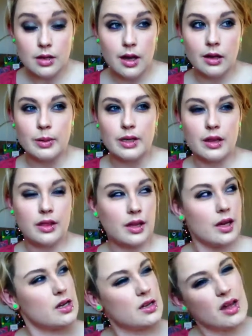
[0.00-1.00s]
I mean, I think
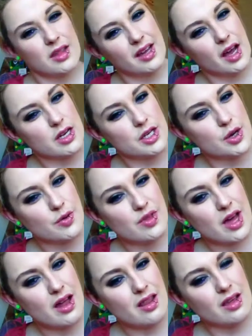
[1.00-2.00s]
I showed
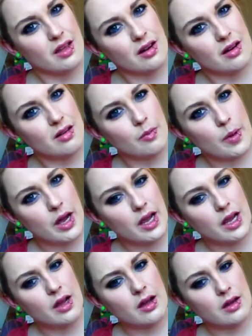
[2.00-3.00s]
that in
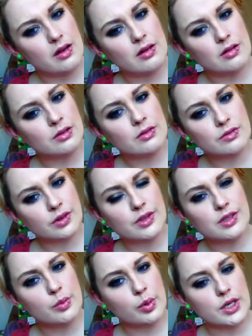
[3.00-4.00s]
my
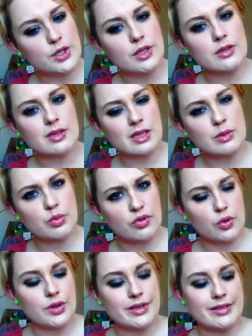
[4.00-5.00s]
first impressions that's
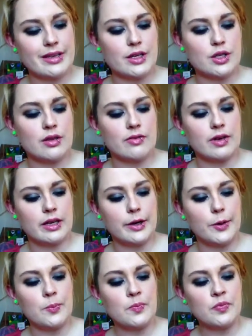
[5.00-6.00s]
before this section of the video.